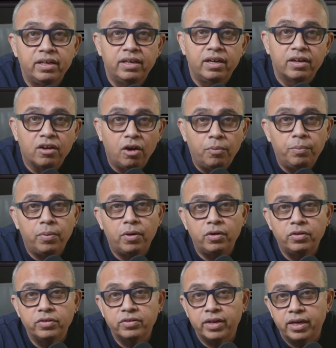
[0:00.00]

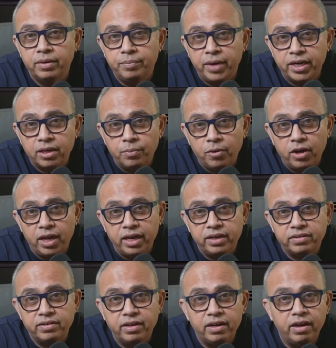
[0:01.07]
compounds and
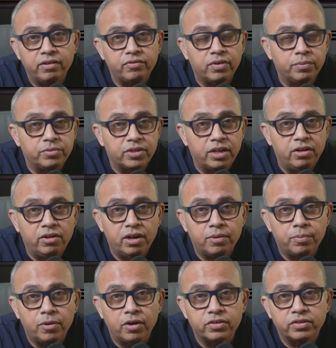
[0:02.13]
metabolites derived from cellular
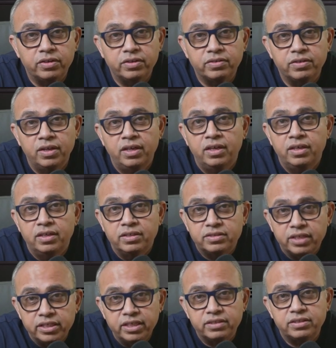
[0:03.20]
process,
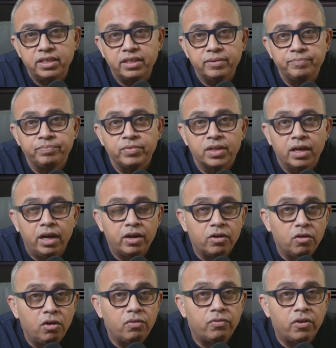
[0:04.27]
suggesting a
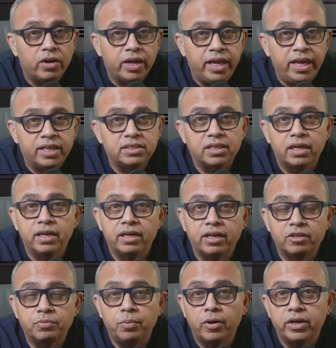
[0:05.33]
role for AHR in
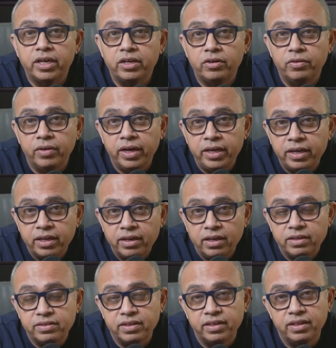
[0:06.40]
responding to internal
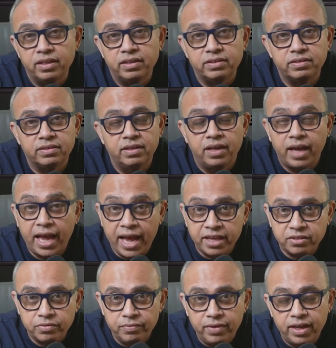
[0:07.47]
signals
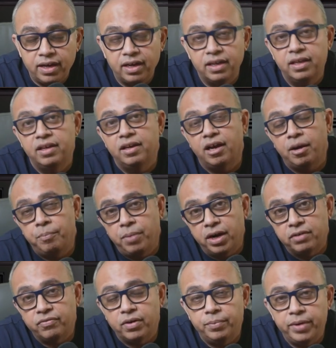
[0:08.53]
as well,
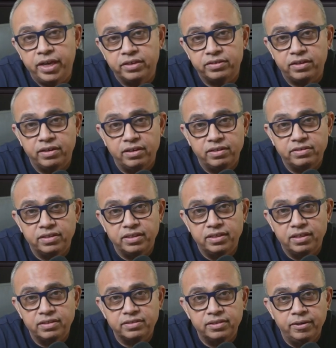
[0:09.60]
apart from external
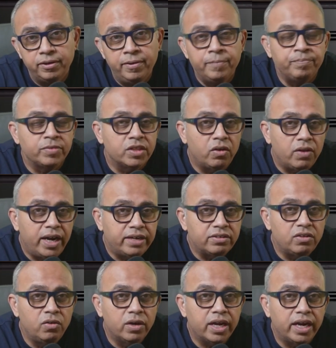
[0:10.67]
signals. Now let's
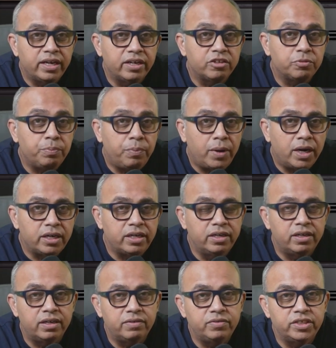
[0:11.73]
look at its
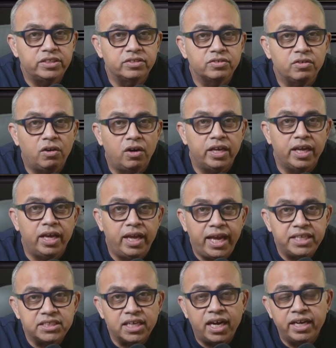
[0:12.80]
partner, which is called
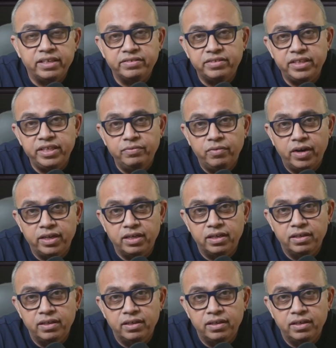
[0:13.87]
HIC1.